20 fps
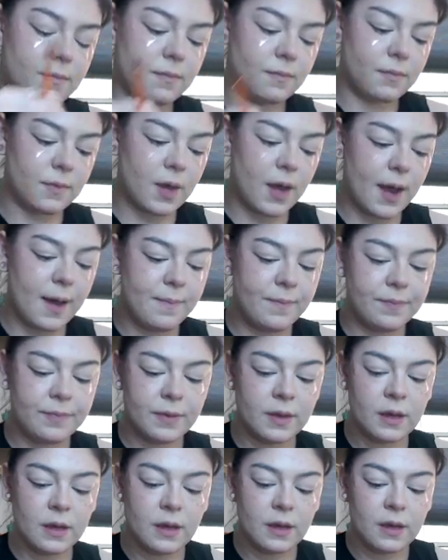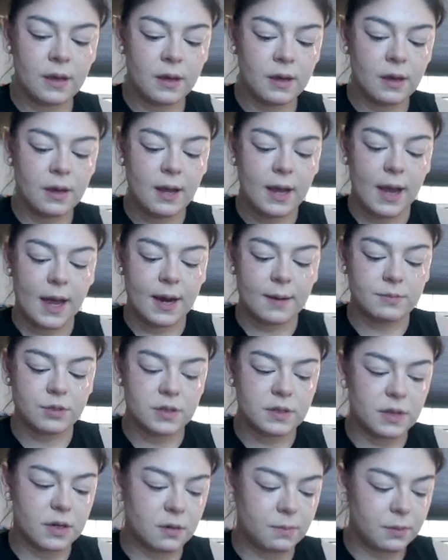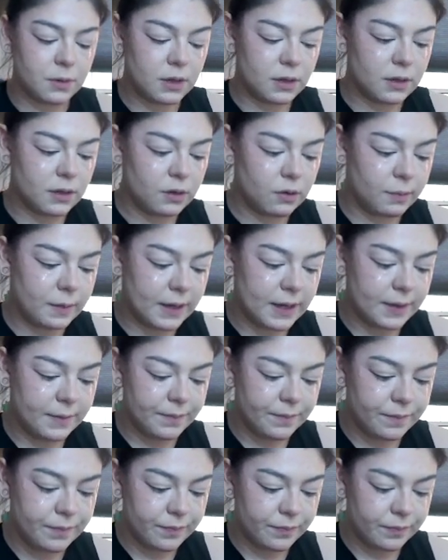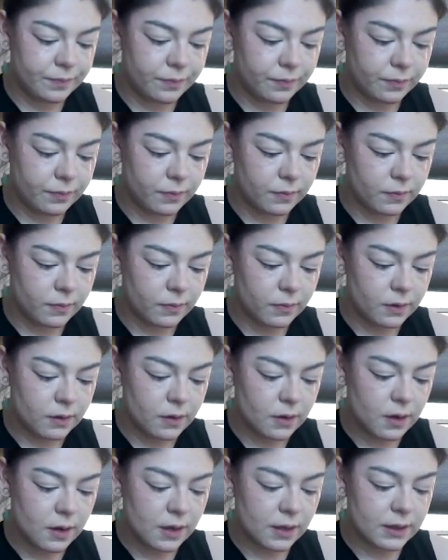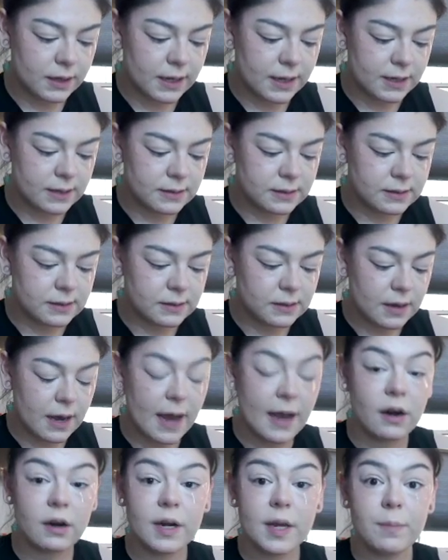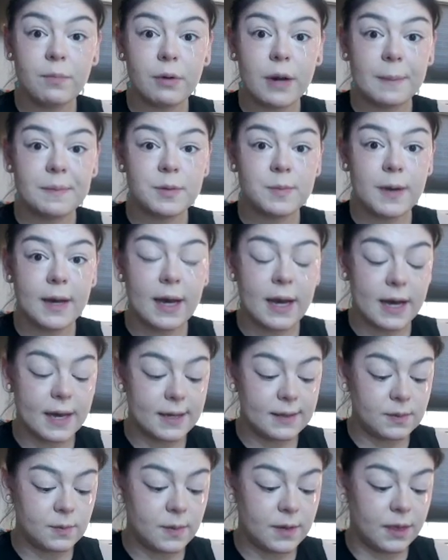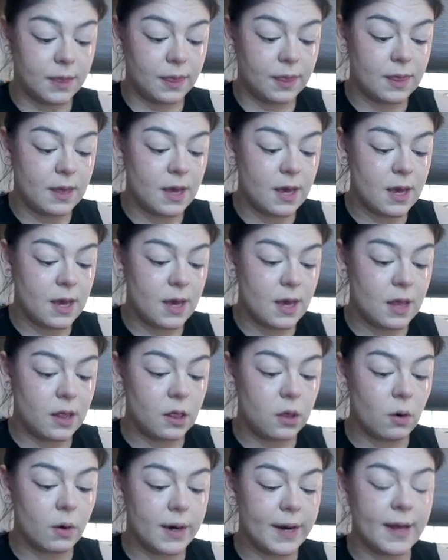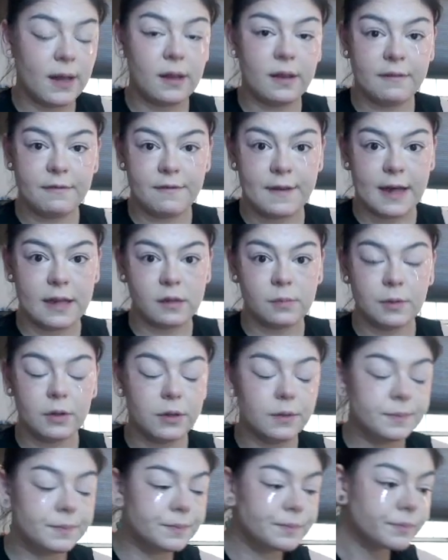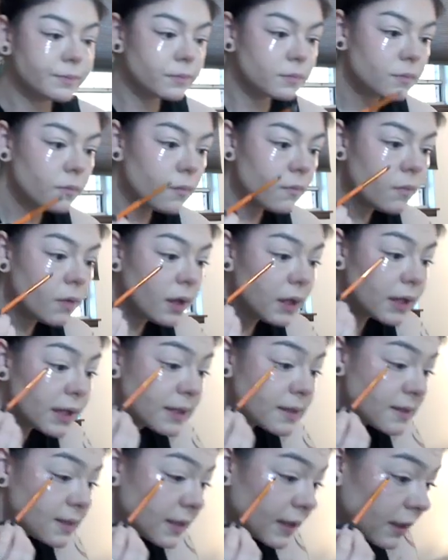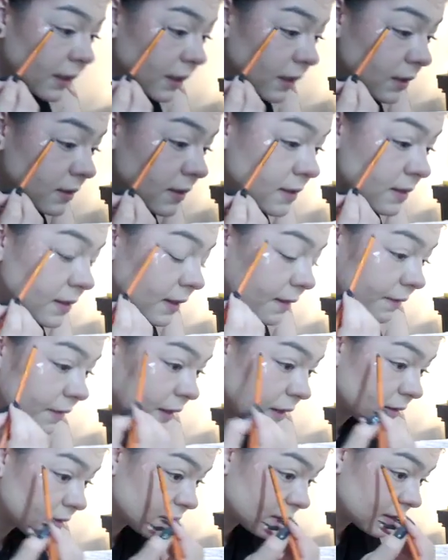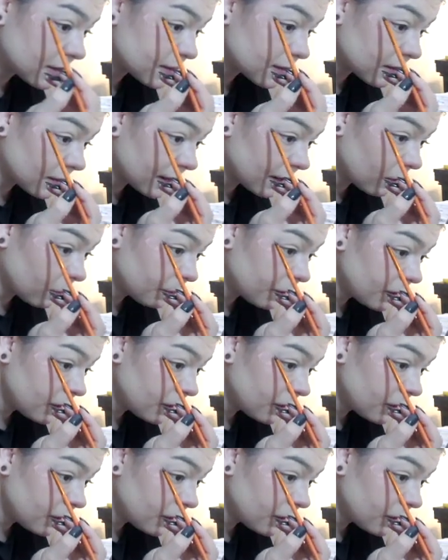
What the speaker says: Okay, and I'm just gonna put a little bit on this. I already prepped my eyes with the L'Oreal Infallible concealer to see if this will help.